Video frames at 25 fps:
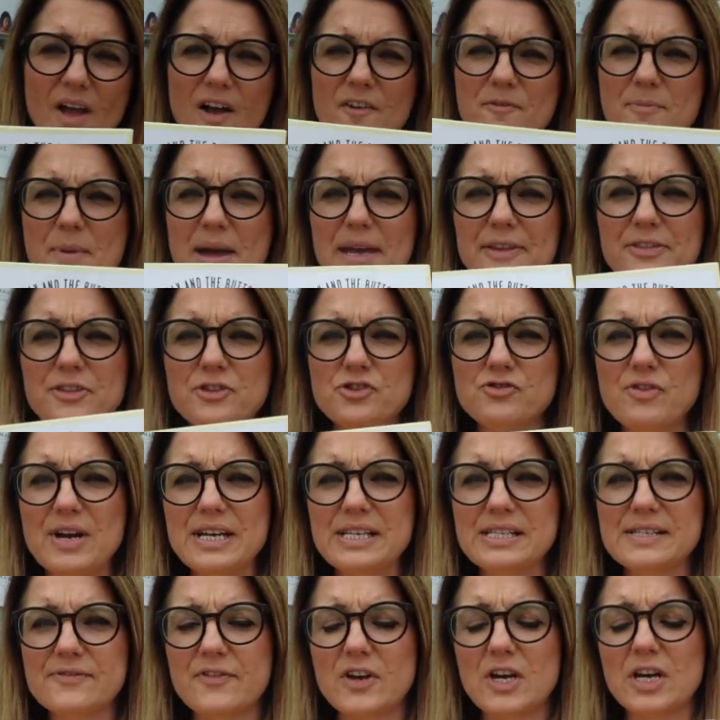I've made the
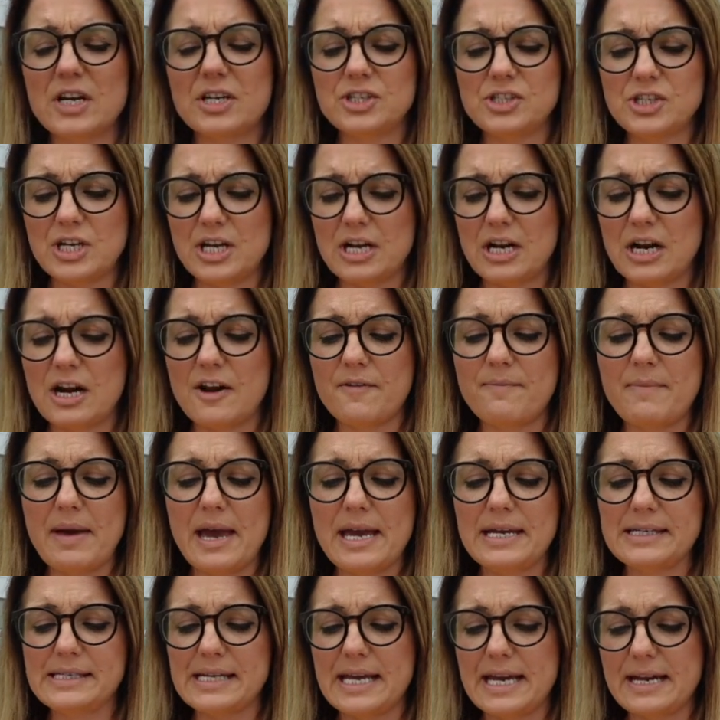dress version and I
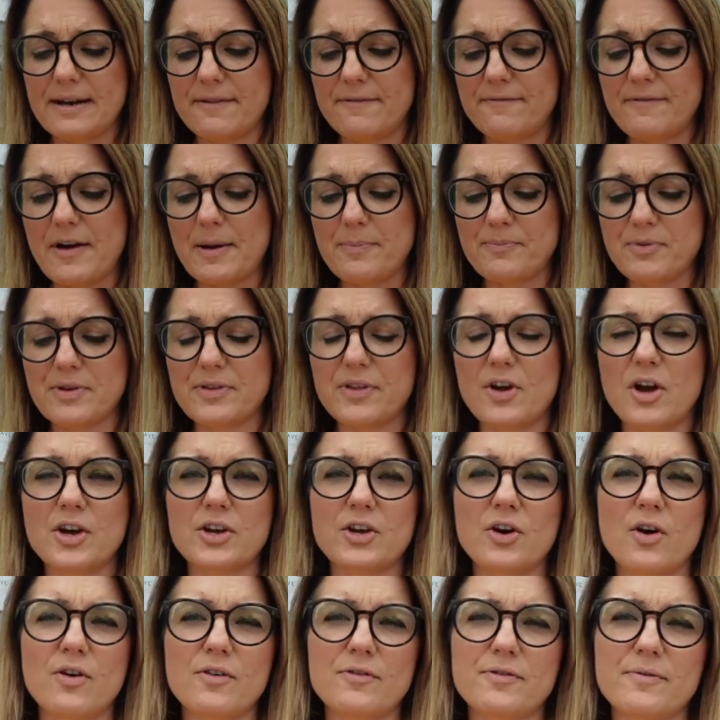made it in a fabric that I
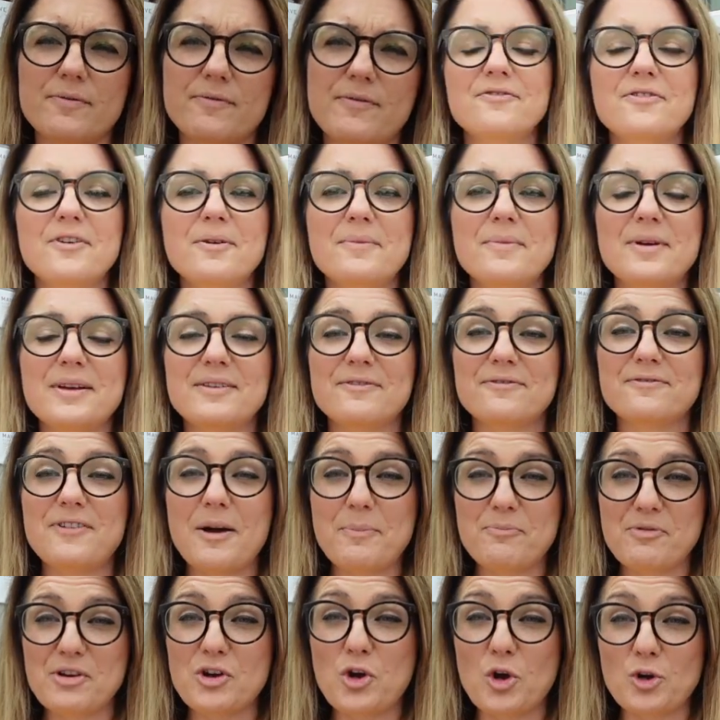got from, from
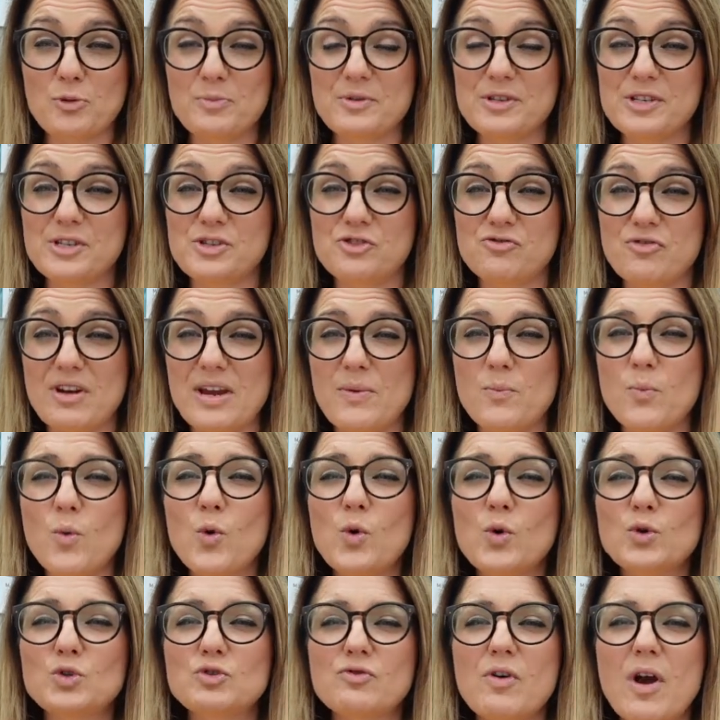Fabric Godmother's Dream
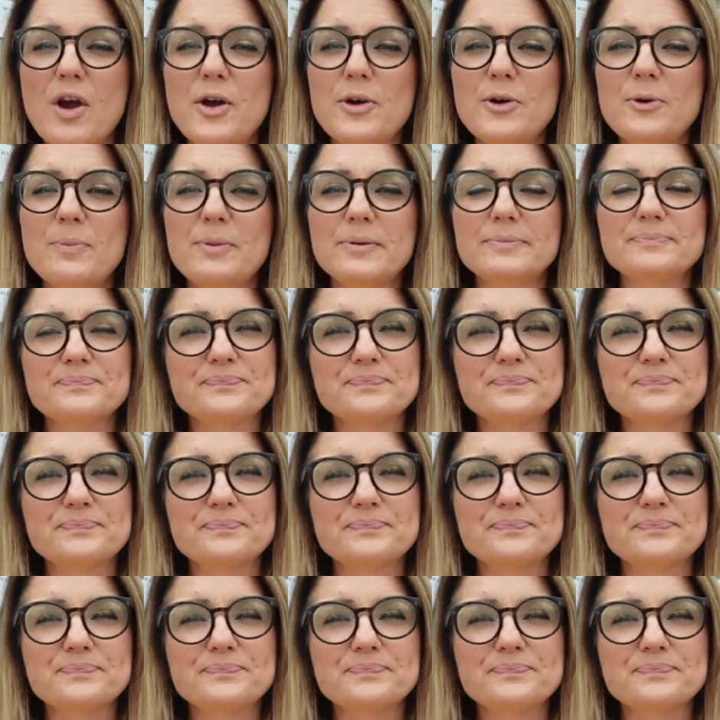Wardrobe.